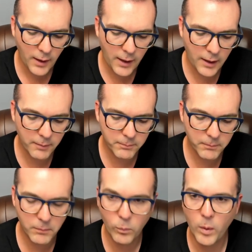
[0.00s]
Um,
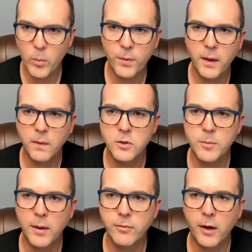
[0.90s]
one more thing that you
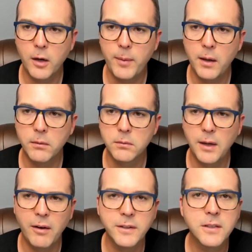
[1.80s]
might forget about,
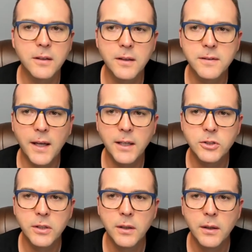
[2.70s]
at least at this
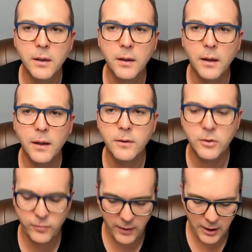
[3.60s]
stage, is
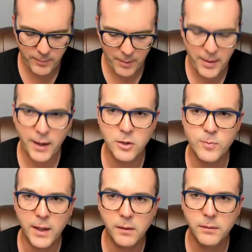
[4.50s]
to forget about package
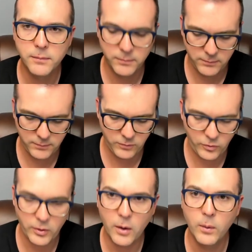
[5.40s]
main.
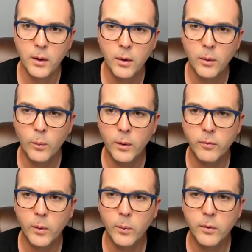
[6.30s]
So what if
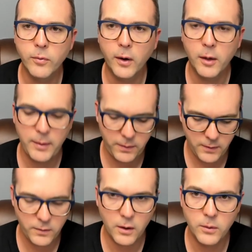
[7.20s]
we were to forget about
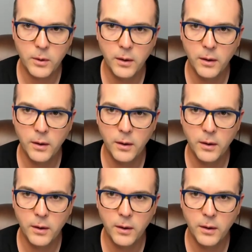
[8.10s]
this code